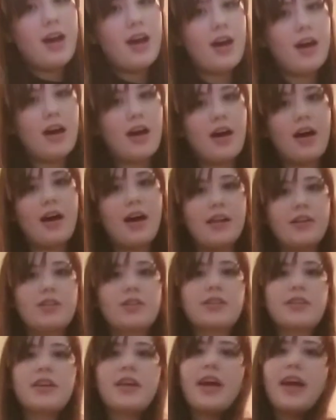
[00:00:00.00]
I just
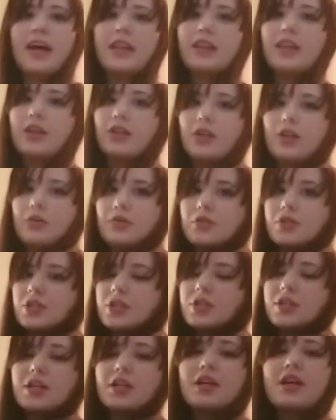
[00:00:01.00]
gotta add the
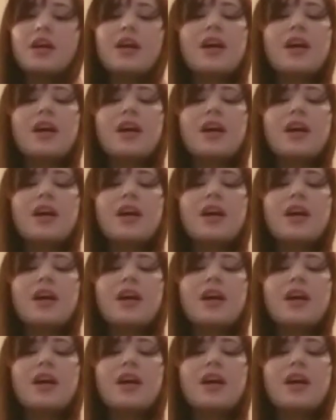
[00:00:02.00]
closure